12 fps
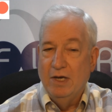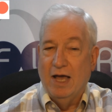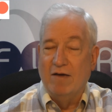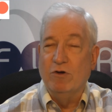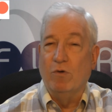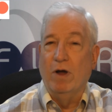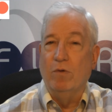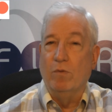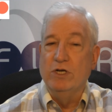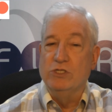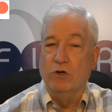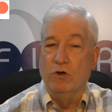Have a great
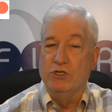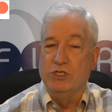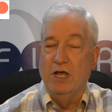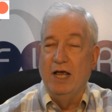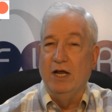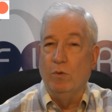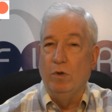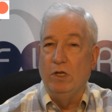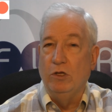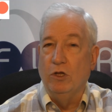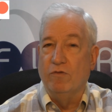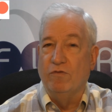research day, and
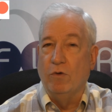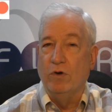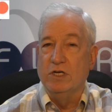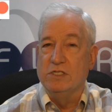we'll look forward